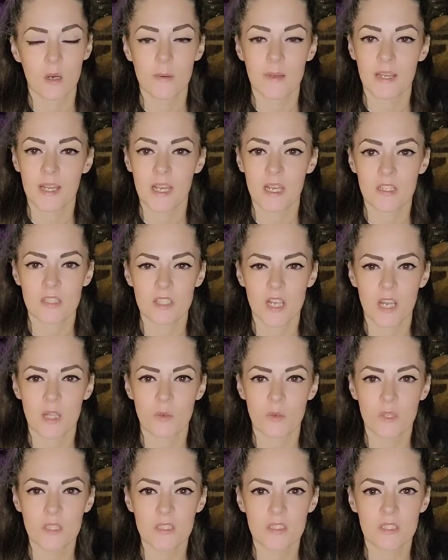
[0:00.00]
Oh my gosh,
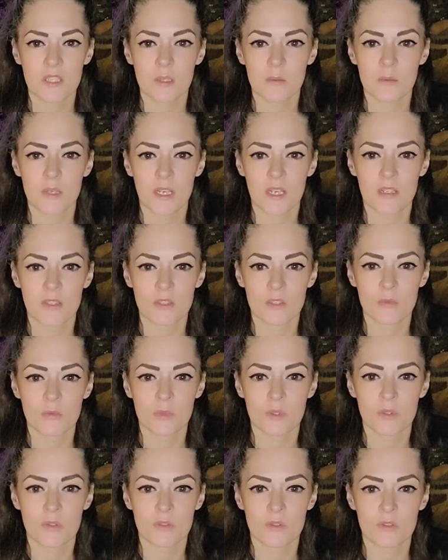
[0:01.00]
Halloween's gonna be on a new
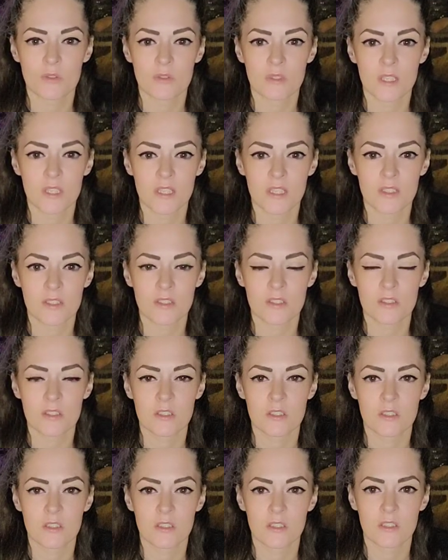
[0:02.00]
moon-ish.
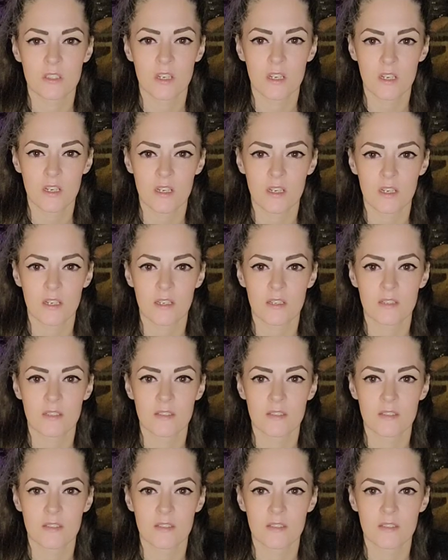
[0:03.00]
Huh.